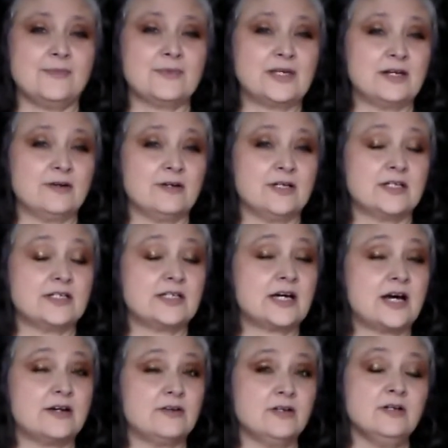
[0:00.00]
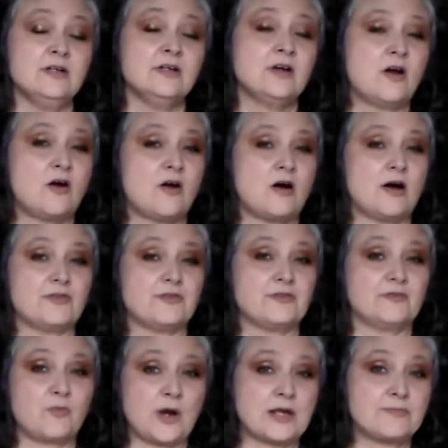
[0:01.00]
I'm Kerri Connor,
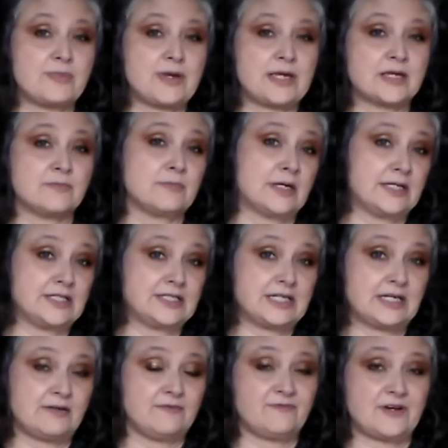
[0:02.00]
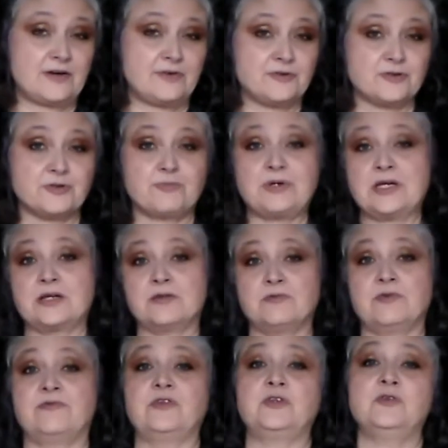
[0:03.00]
author of Wake, Bake, and Meditate and founder of the Pagan
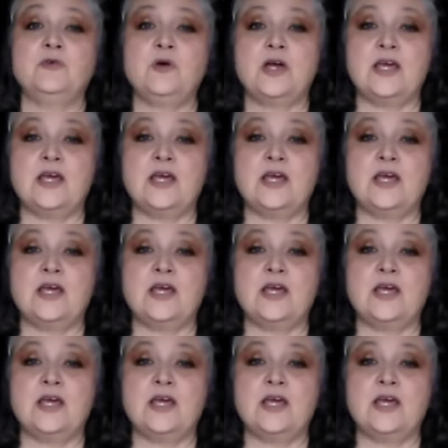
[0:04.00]
Review,